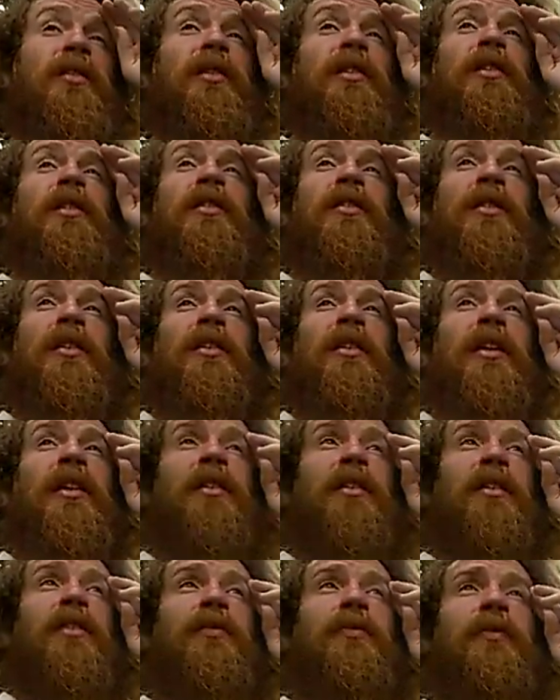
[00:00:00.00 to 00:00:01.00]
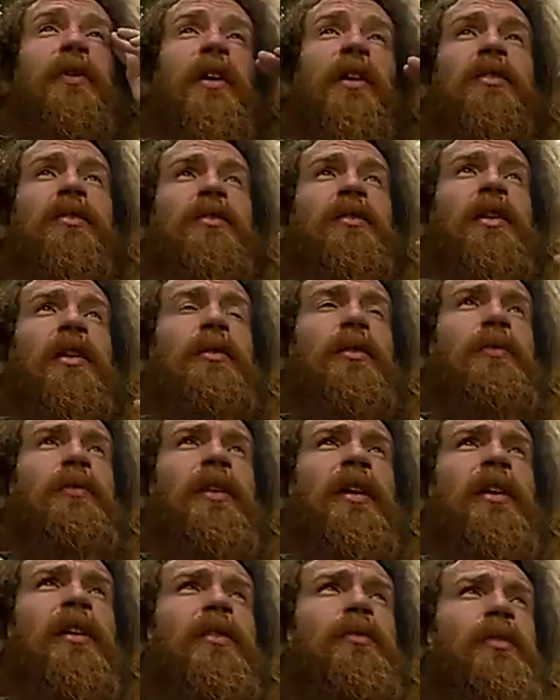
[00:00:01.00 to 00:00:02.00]
said. He said like there's fossils that were
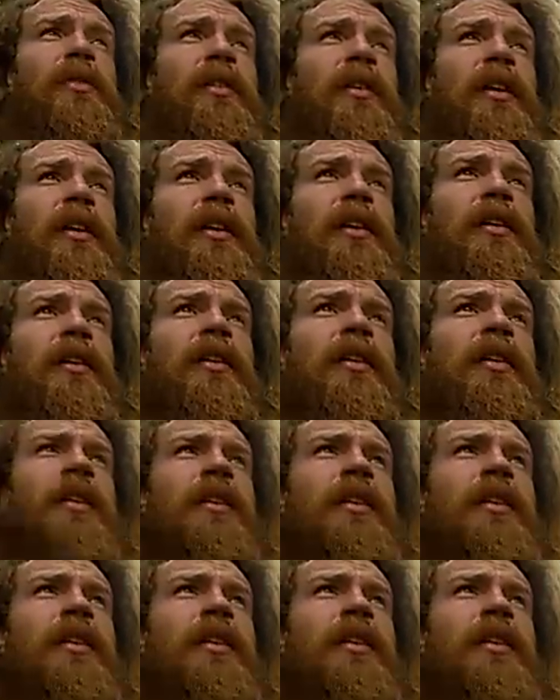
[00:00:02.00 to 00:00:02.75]
found with like